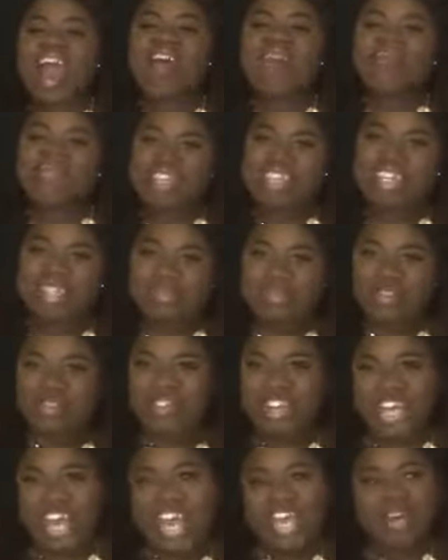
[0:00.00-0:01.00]
I'm London
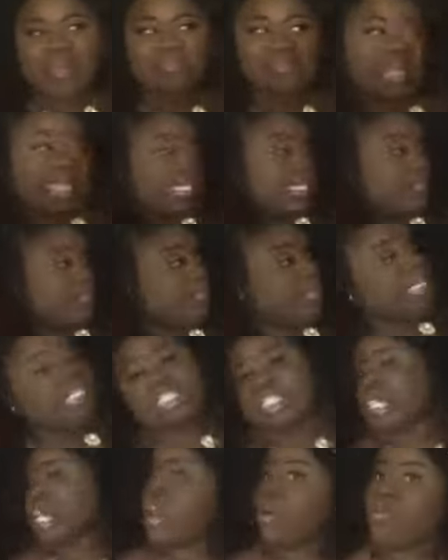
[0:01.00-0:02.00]
Marie, and the place to be
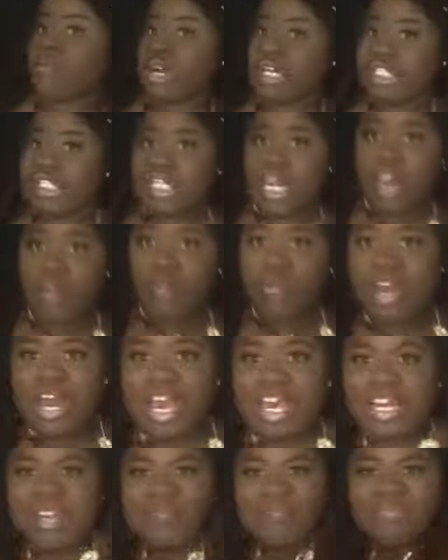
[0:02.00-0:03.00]
is say
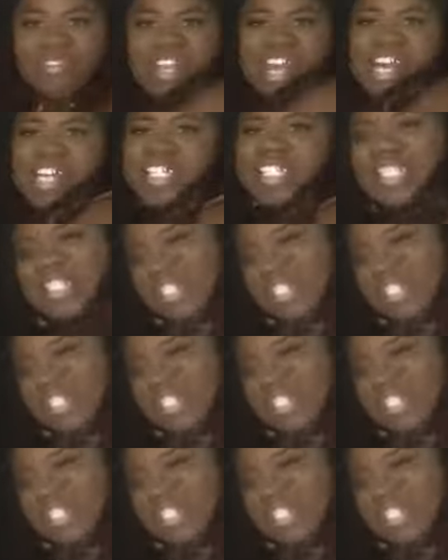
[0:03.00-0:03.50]
what in the place